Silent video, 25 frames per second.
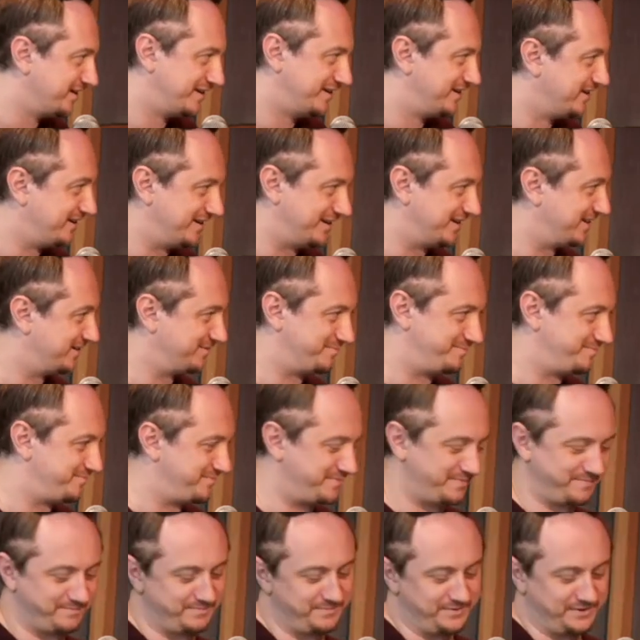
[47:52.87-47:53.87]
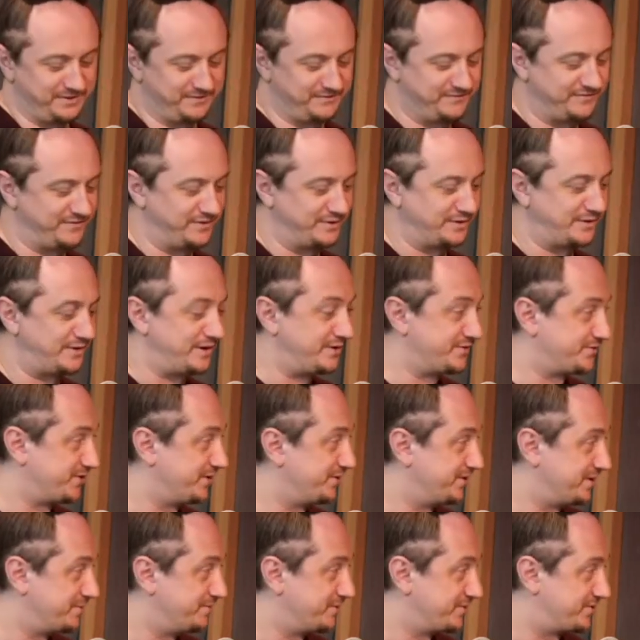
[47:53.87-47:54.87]
It'll be fun. And I sent
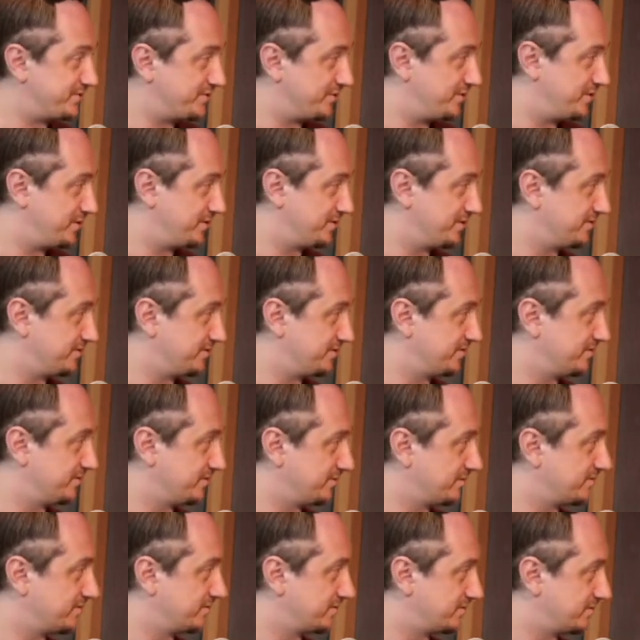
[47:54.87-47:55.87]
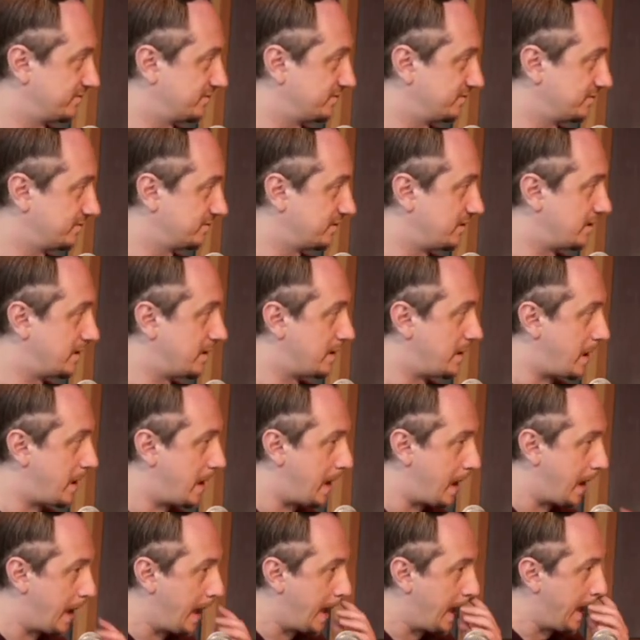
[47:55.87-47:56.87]
him the chart. George Duke. What did you do
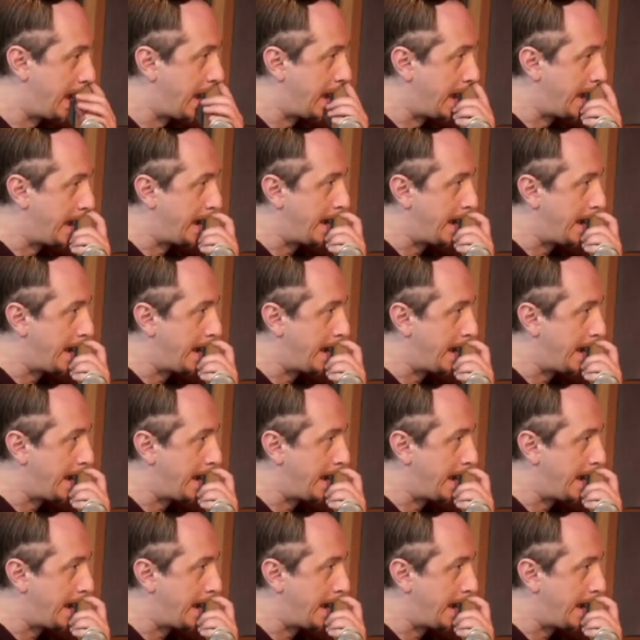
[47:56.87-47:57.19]
with George Duke?